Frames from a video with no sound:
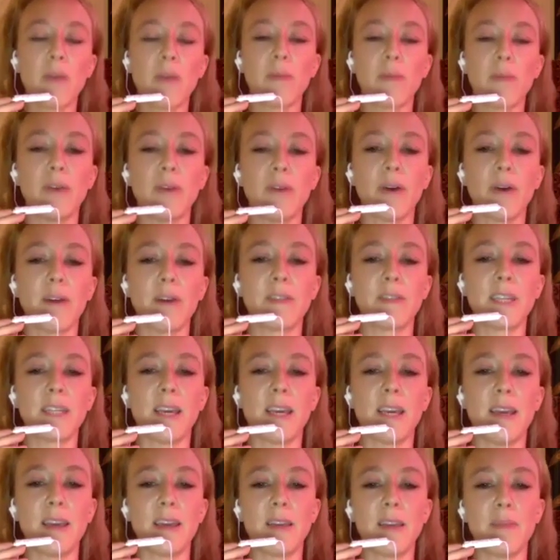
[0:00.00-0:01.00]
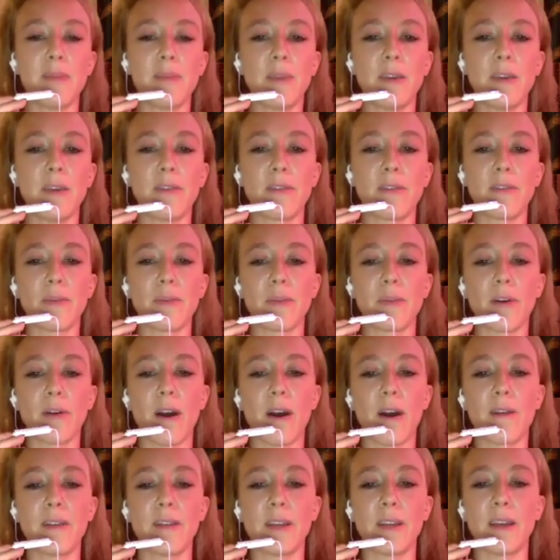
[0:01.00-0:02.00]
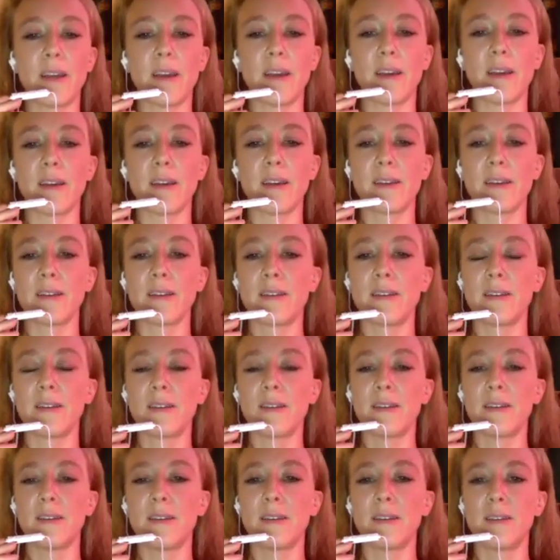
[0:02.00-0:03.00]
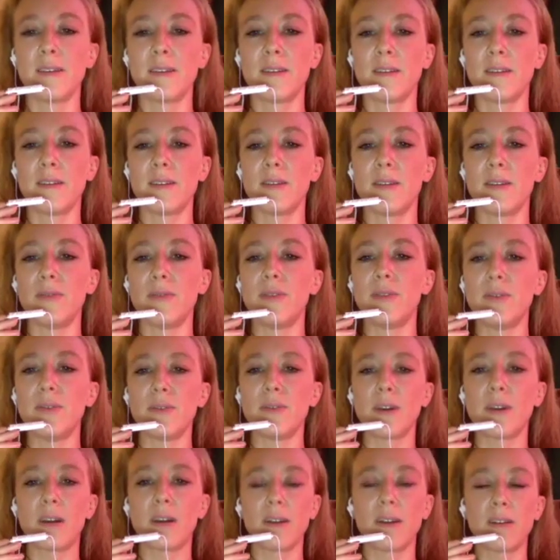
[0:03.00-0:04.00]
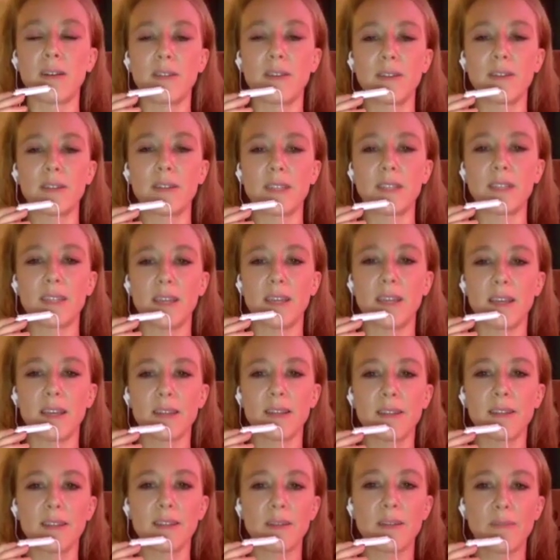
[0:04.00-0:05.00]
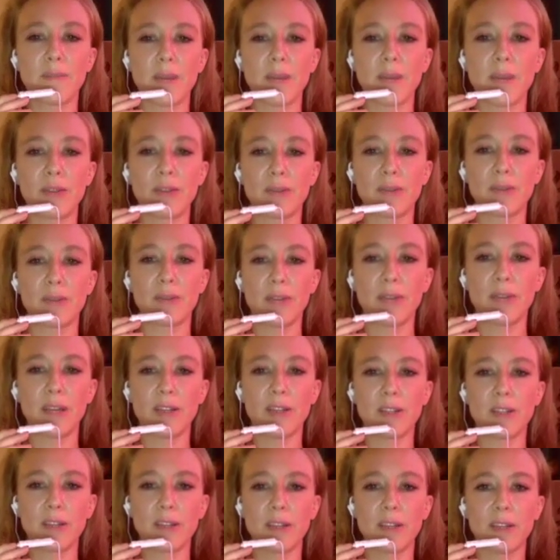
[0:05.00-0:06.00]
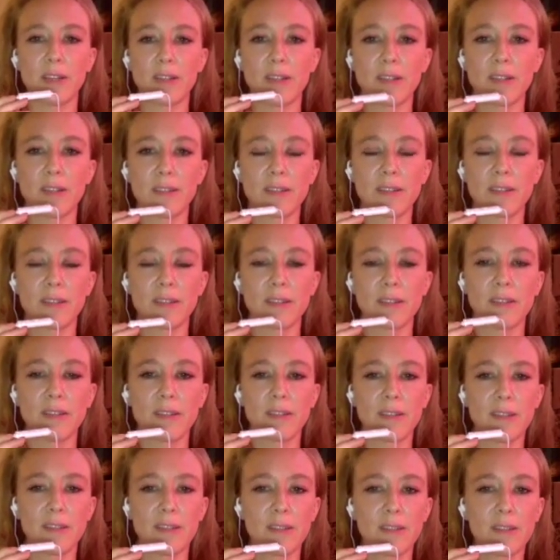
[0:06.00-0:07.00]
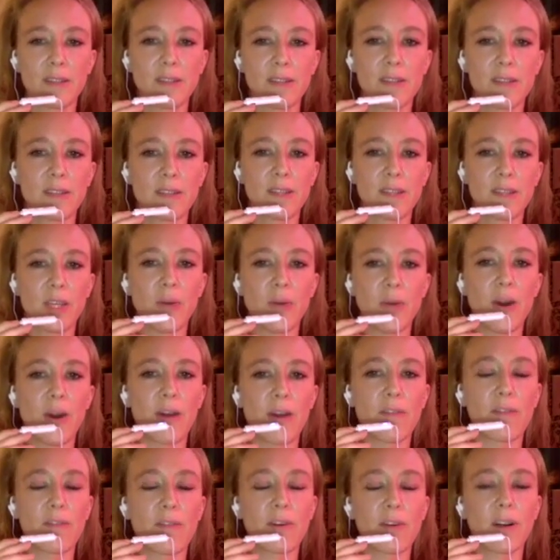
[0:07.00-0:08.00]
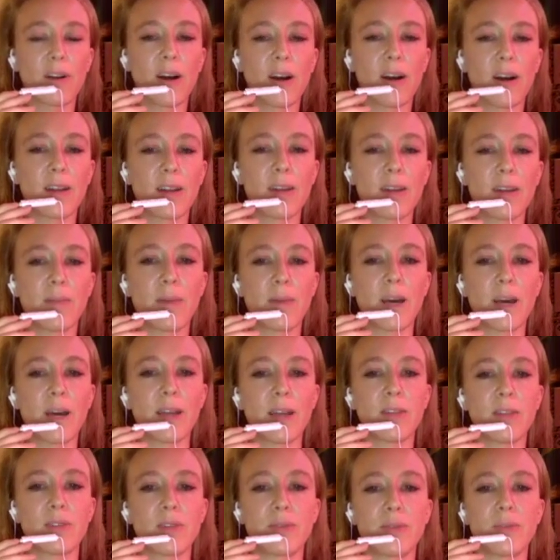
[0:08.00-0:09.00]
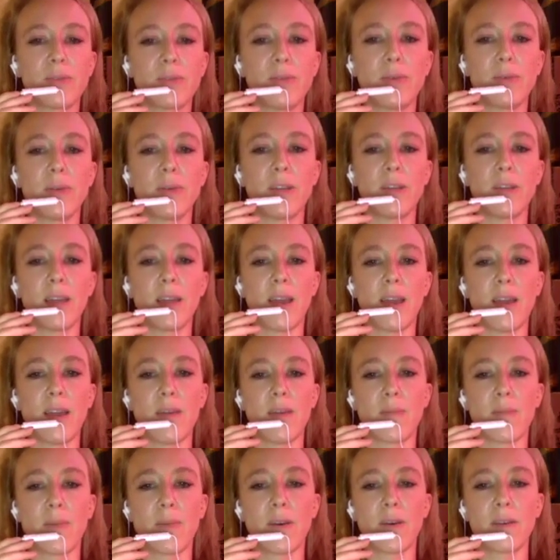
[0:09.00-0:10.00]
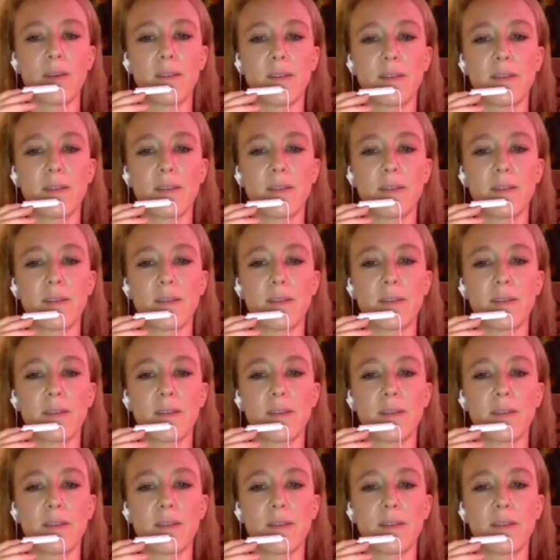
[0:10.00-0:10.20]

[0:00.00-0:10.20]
But you have taken me from gravity. You do not understand my true nature. You have forgotten my true name.